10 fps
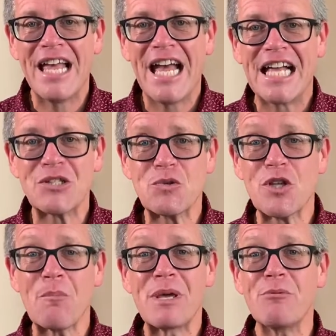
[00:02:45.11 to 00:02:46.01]
And so
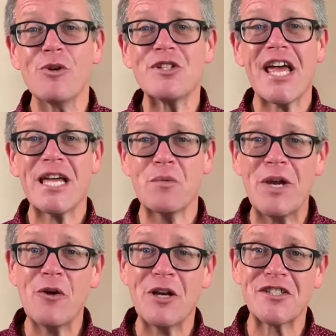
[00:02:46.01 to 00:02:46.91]
some people would say, we
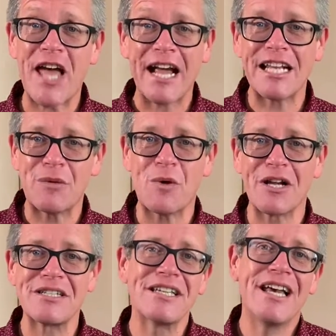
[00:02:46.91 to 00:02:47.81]
know exactly
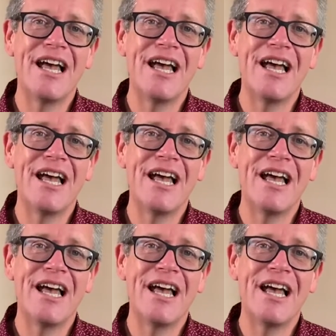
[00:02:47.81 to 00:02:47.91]
what